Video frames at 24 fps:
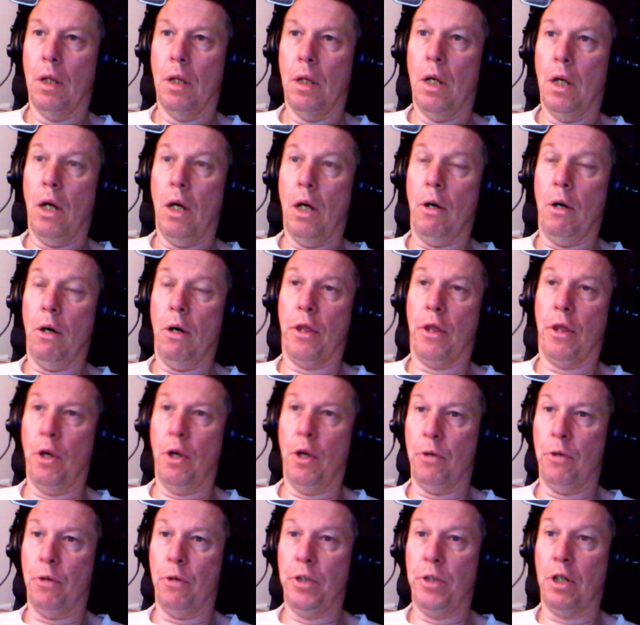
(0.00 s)
Oh, I thought
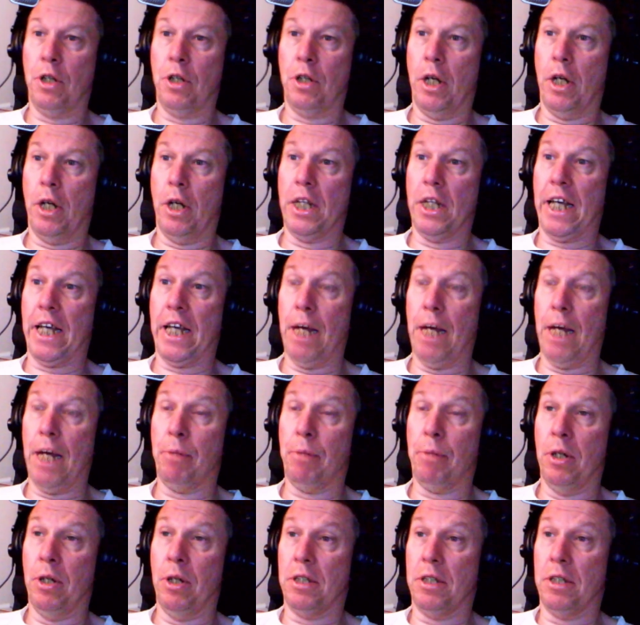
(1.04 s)
we started again
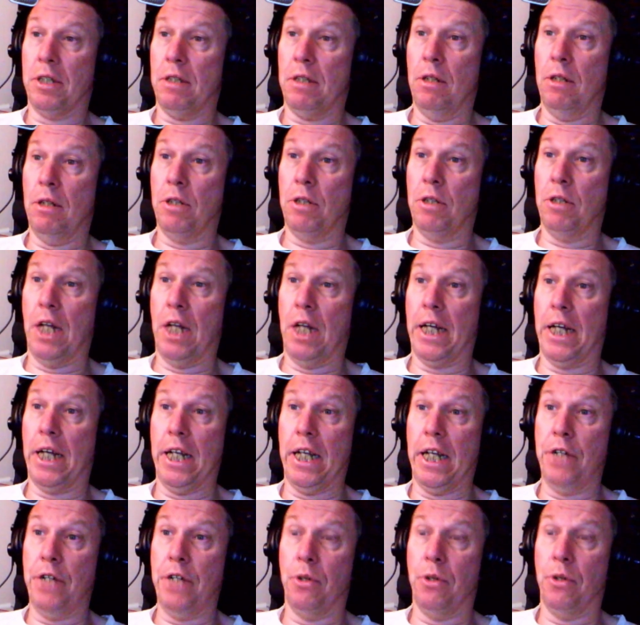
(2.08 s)
because it looks like the
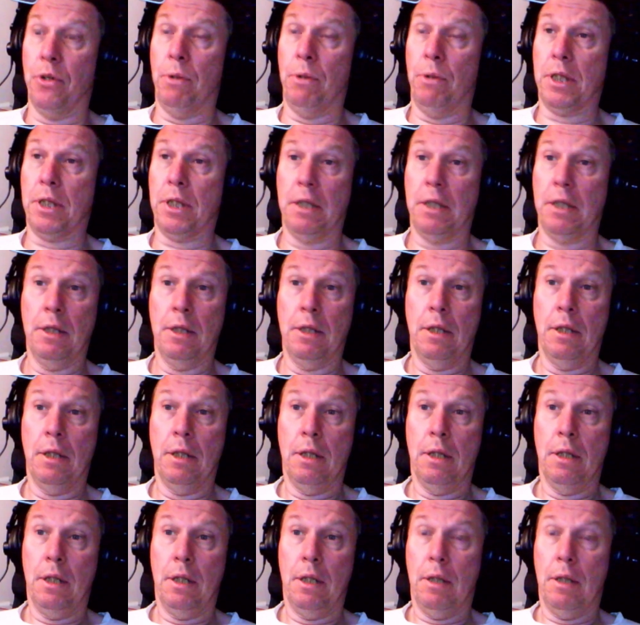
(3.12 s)
intro was...
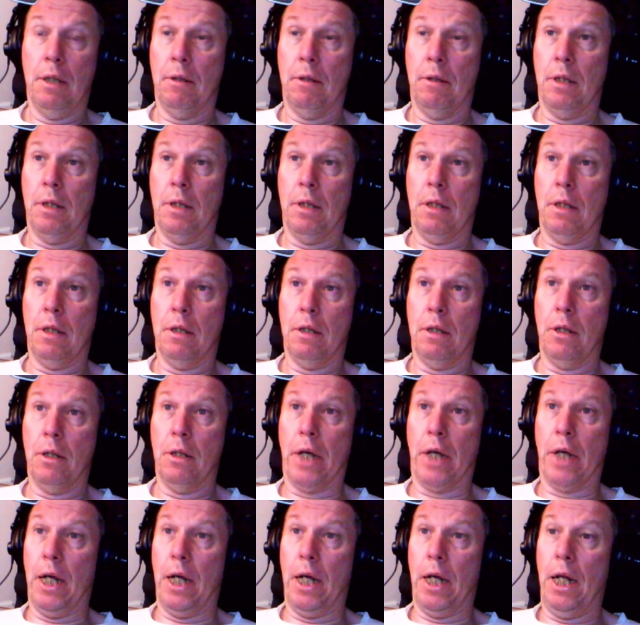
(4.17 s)
Okay,
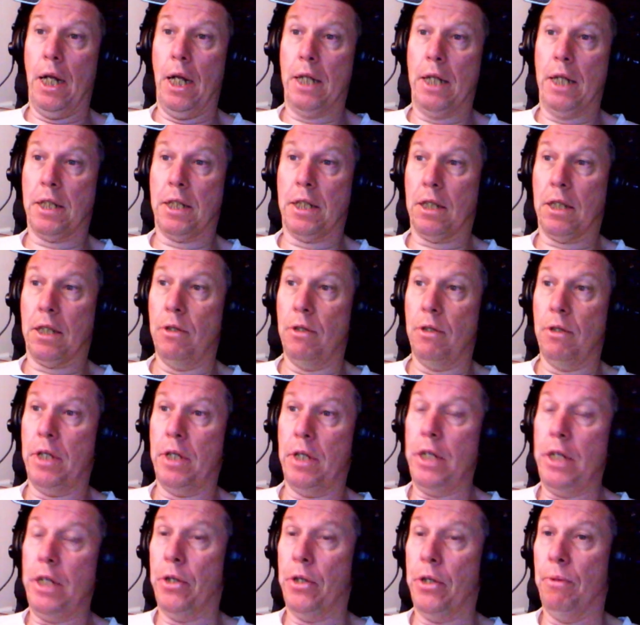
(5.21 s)
let's
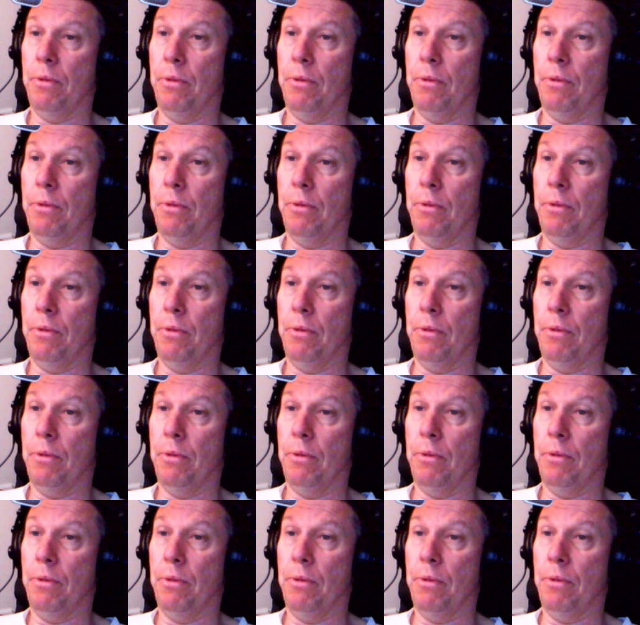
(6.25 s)
continue.